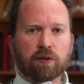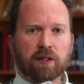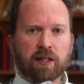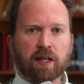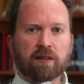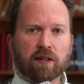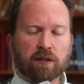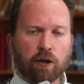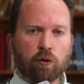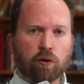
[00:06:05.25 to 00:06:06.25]
able to get the
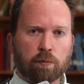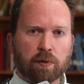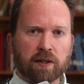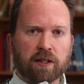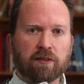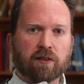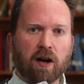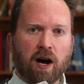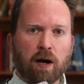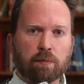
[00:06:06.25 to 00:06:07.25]
local police
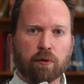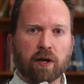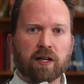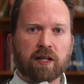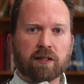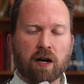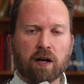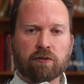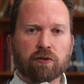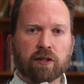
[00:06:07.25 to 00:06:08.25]
to operate in
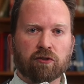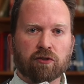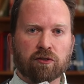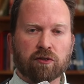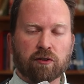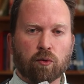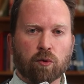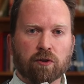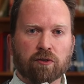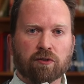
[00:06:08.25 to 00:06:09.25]
contradiction to the
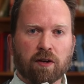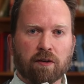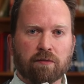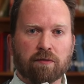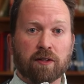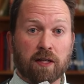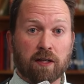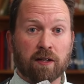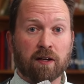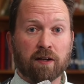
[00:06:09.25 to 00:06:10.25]
orders of
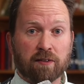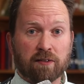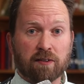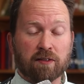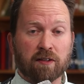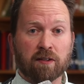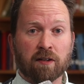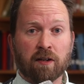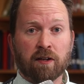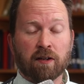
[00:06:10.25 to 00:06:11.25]
the Assistant
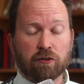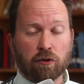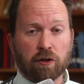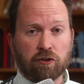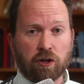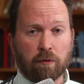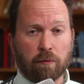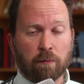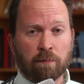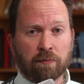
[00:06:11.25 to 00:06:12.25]
Attorney
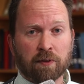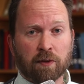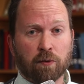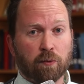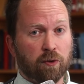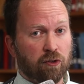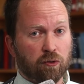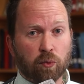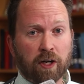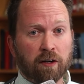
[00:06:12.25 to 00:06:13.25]
General, which
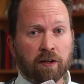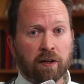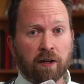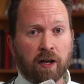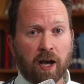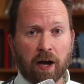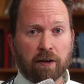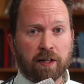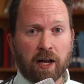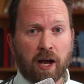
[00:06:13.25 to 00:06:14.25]
is weird. How
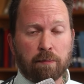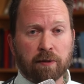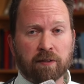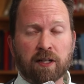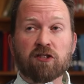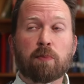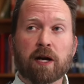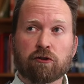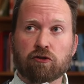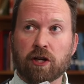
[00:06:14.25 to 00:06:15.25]
did that happen?
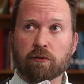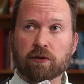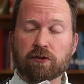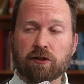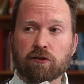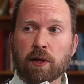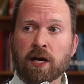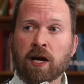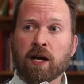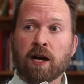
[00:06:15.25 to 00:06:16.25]
Inspector General, excuse
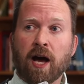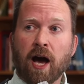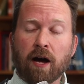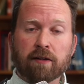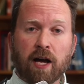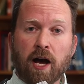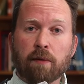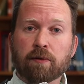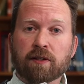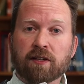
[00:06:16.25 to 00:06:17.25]
me. How did that
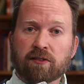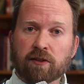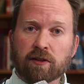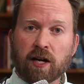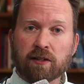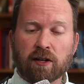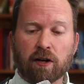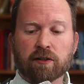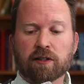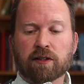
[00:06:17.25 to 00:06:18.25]
happen? It's still not
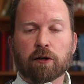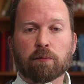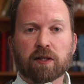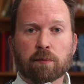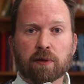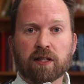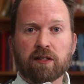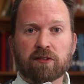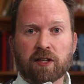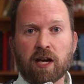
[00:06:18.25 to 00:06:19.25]
entirely clear, but the
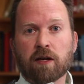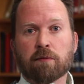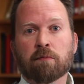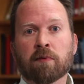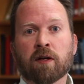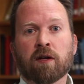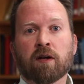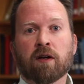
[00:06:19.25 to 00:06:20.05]
police came